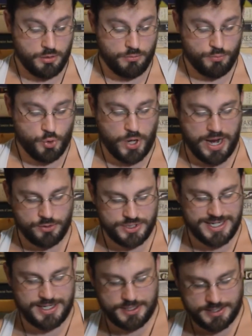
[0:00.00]

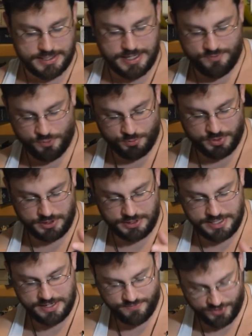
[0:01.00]
Bukowski doesn't even
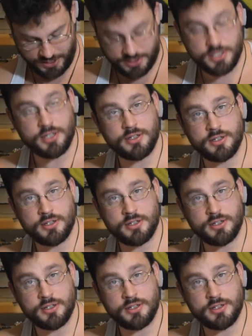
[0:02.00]
believe in it.